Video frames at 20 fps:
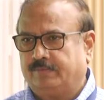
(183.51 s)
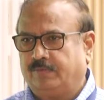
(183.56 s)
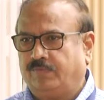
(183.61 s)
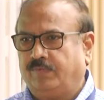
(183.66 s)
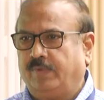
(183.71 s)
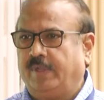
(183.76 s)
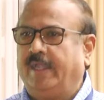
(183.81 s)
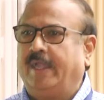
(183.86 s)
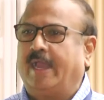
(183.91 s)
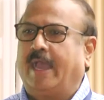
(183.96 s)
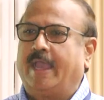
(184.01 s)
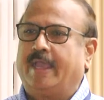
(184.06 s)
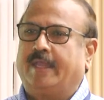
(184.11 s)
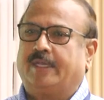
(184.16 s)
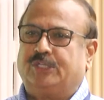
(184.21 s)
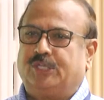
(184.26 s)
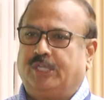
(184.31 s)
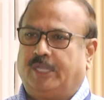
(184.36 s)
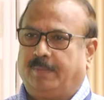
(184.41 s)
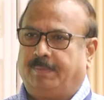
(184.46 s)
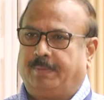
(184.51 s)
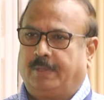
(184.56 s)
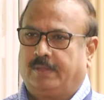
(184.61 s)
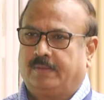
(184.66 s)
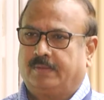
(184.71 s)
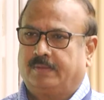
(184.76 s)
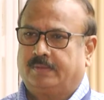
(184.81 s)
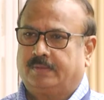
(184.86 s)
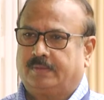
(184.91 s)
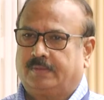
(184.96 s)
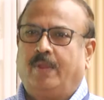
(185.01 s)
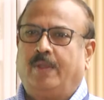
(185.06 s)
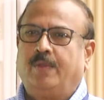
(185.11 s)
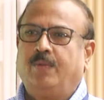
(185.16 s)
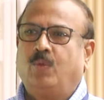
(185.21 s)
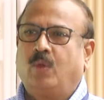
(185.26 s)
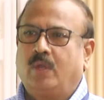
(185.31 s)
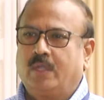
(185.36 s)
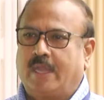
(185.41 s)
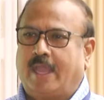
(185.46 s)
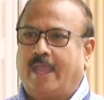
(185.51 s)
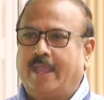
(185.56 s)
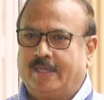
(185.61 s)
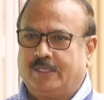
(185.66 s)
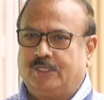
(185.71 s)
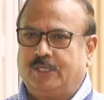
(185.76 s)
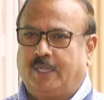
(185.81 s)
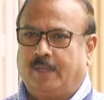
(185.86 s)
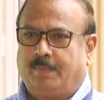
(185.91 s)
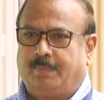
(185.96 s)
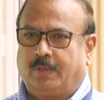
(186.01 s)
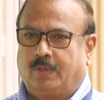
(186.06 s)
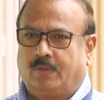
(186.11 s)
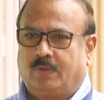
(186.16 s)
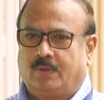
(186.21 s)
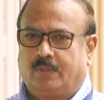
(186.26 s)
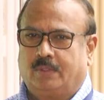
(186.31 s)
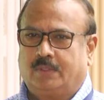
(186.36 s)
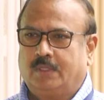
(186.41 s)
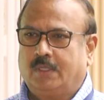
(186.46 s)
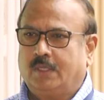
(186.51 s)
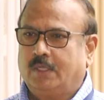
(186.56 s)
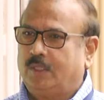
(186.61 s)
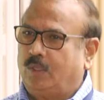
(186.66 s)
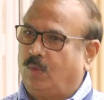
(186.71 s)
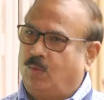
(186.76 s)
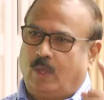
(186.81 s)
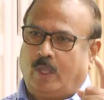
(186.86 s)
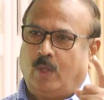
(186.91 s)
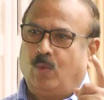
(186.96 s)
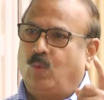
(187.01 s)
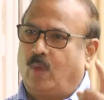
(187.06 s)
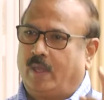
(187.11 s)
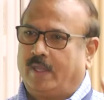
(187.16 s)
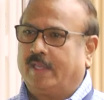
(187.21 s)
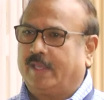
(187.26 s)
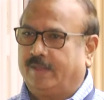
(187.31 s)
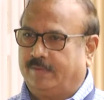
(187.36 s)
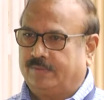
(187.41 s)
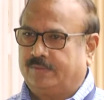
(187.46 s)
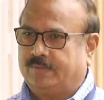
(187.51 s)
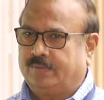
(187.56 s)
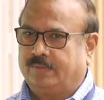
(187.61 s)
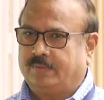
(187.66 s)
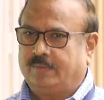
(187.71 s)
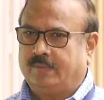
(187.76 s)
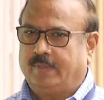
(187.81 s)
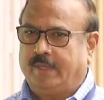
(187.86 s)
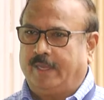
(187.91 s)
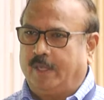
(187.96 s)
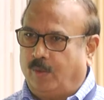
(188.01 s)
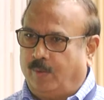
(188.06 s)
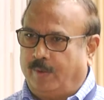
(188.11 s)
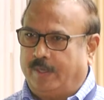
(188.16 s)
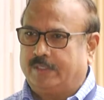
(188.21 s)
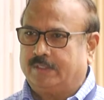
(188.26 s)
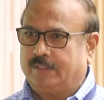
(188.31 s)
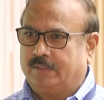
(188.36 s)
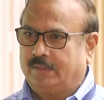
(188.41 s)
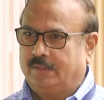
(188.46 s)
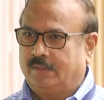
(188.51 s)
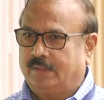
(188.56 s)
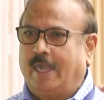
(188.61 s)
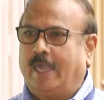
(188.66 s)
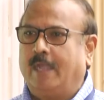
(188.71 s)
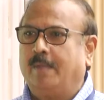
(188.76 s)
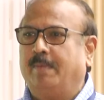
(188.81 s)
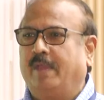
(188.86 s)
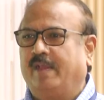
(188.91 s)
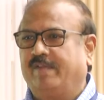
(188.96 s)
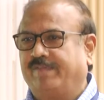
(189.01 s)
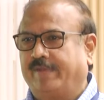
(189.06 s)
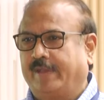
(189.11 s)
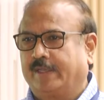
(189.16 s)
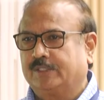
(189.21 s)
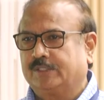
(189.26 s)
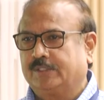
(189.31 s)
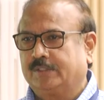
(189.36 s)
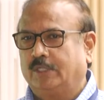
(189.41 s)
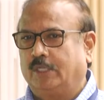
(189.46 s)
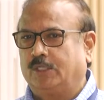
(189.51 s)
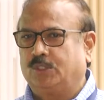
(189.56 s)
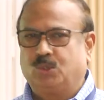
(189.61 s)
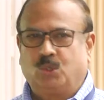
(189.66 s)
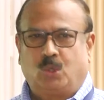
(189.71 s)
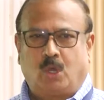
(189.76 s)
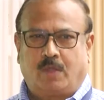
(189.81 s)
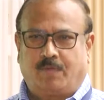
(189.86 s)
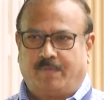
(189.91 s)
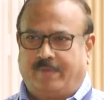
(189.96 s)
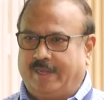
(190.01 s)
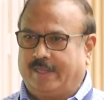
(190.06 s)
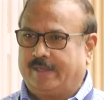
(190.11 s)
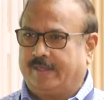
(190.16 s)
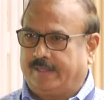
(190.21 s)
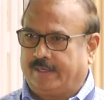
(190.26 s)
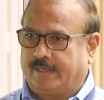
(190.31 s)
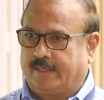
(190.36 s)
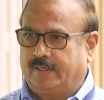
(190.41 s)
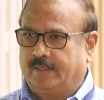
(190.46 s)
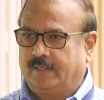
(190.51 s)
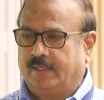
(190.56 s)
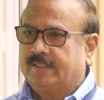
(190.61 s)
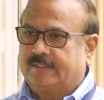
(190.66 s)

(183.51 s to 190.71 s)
We need a higher GDP growth. When you want a GDP growth, the only one gives you innovation and manufacturing. The two are very critical.